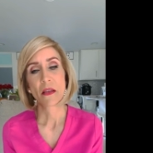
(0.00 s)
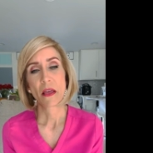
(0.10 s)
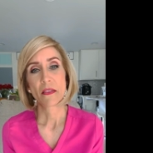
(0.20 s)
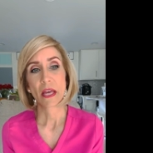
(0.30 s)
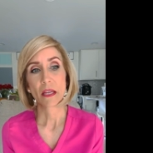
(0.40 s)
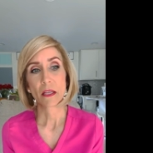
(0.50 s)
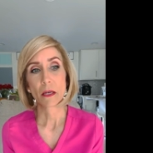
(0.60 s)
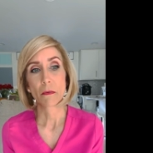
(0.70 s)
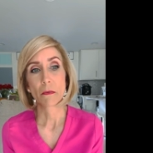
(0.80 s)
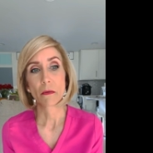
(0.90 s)
that
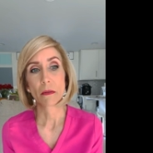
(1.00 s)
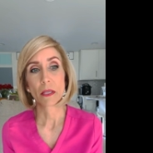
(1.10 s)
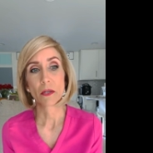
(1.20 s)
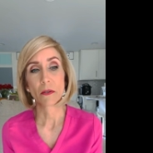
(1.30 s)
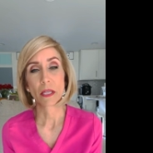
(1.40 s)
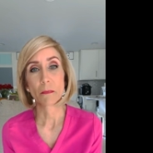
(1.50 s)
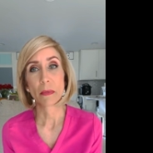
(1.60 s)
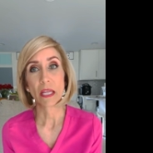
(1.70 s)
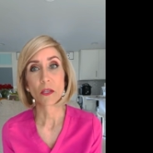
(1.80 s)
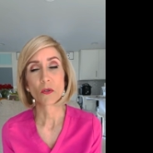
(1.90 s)
can literally
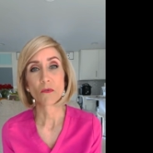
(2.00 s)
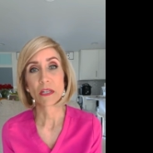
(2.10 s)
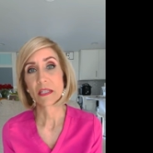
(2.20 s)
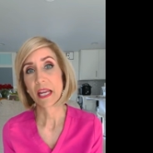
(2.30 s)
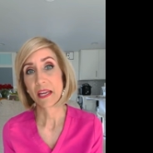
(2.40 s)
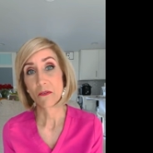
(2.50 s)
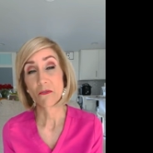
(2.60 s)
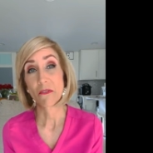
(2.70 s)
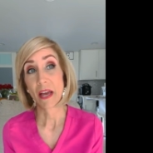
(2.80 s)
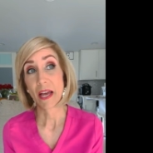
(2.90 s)
make you retain
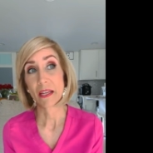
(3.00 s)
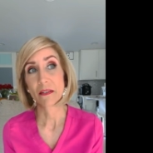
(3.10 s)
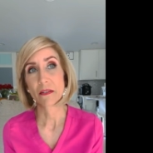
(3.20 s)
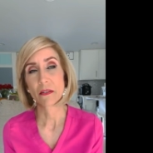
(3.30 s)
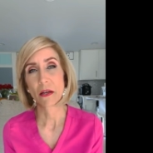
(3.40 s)
fat?